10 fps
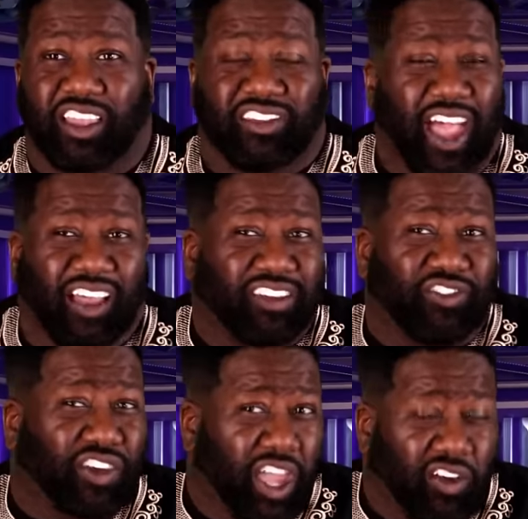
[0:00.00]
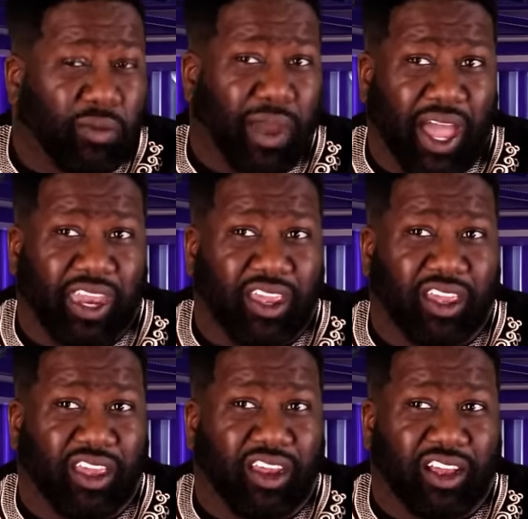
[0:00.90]
it's toxic for everybody
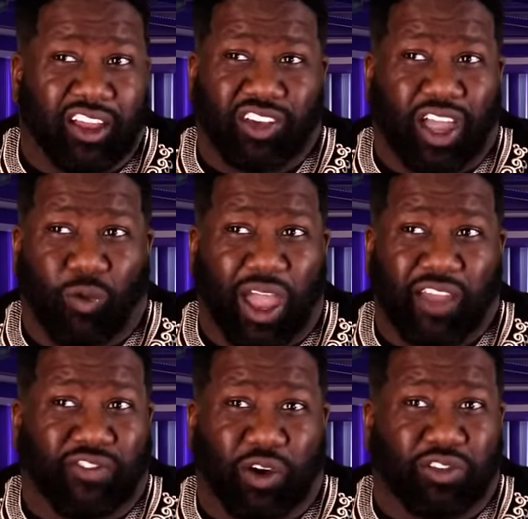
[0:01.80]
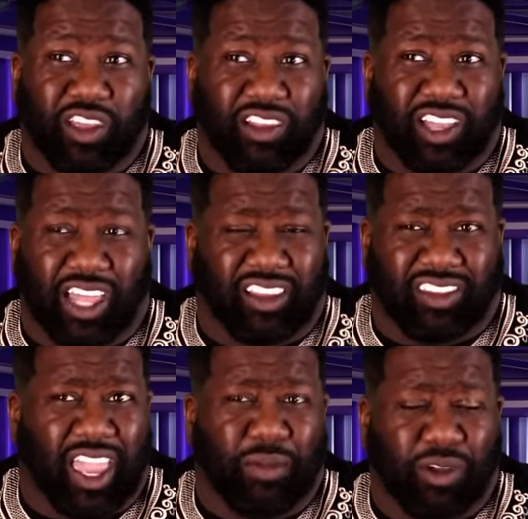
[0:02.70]
because you got white folks that look got the
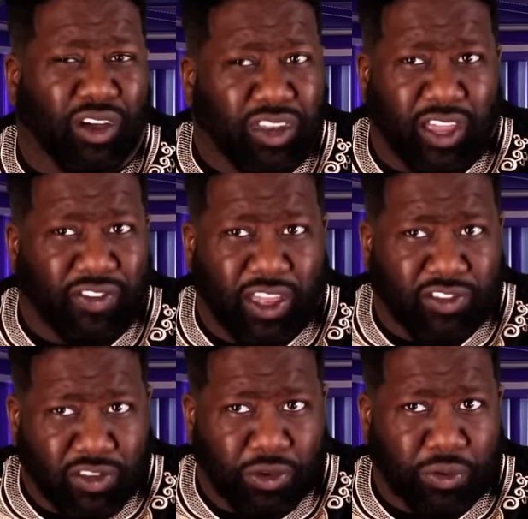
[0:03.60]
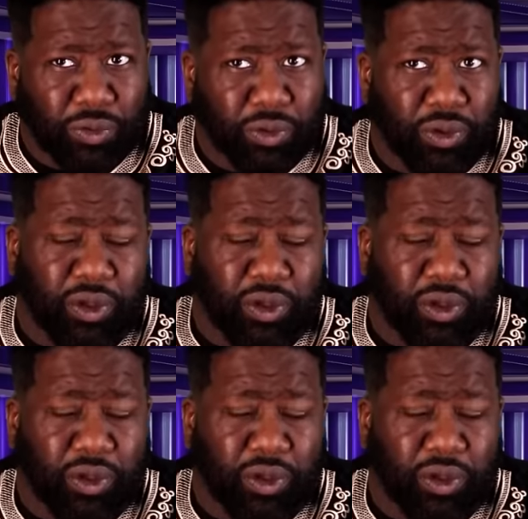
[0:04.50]
same look on their face too.